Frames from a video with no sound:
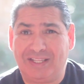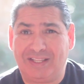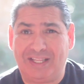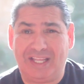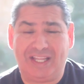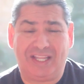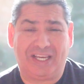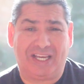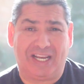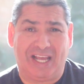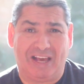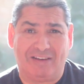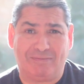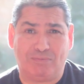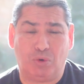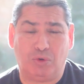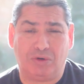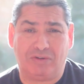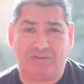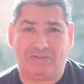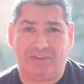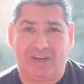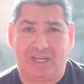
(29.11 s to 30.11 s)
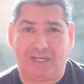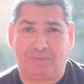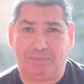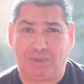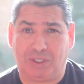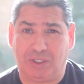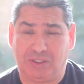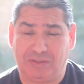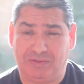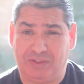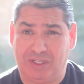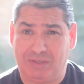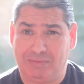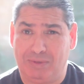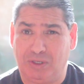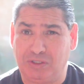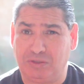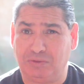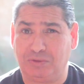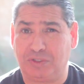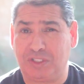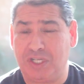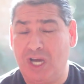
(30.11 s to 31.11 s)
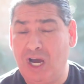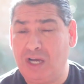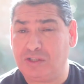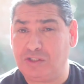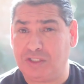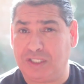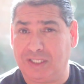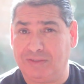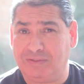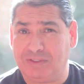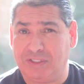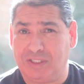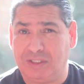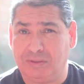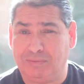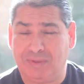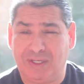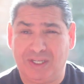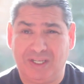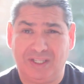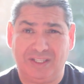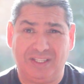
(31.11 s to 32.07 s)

then they're going to have more effect because of the emotional charge you give to them